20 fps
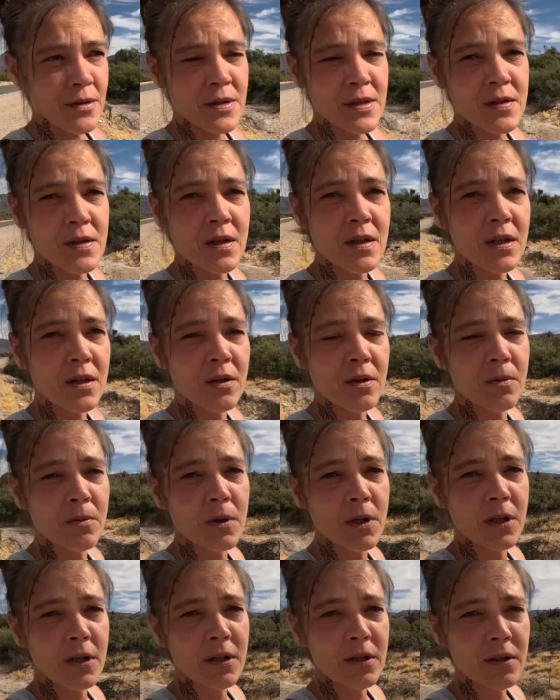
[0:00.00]
sitting on
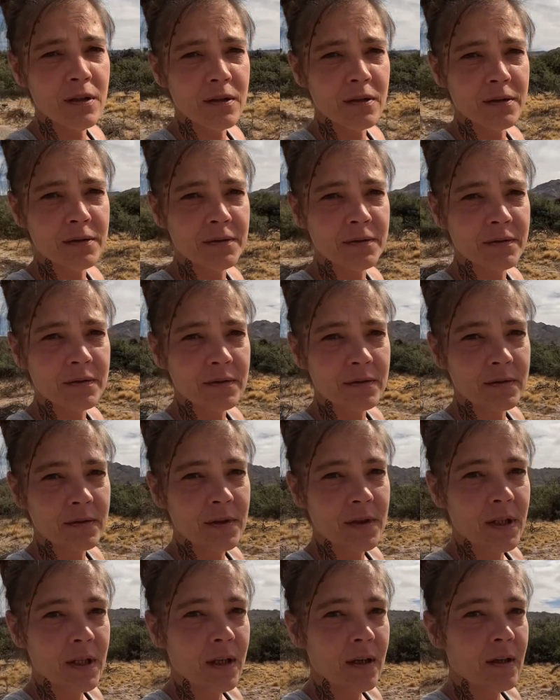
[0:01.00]
water,
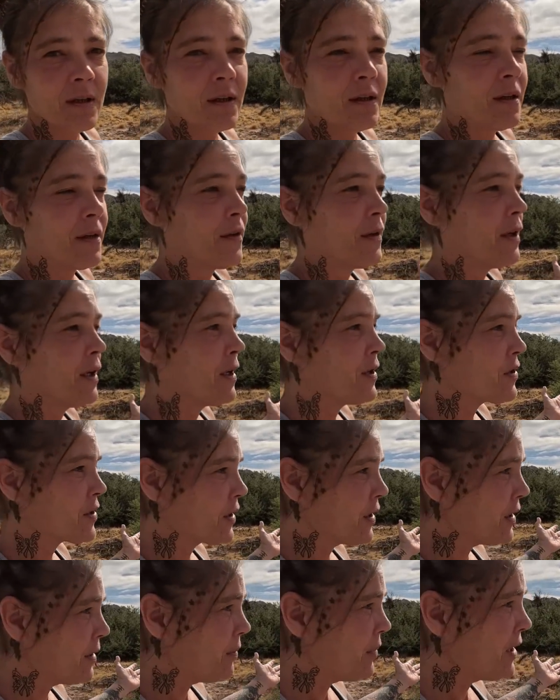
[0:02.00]
there's
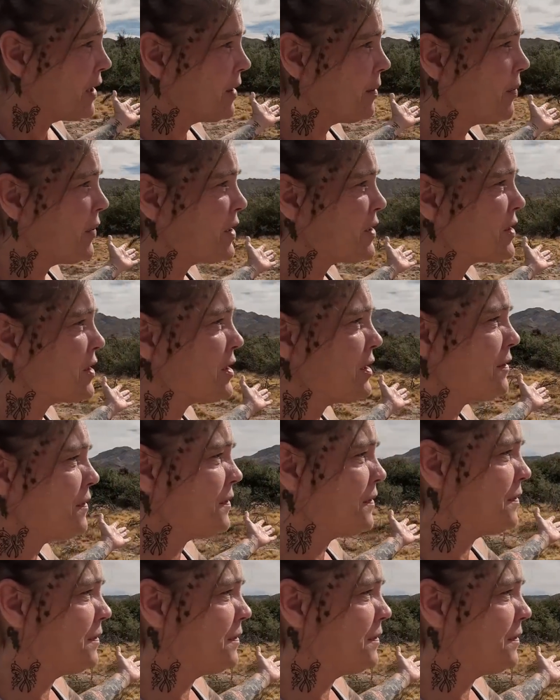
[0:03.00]
going to be a bunch of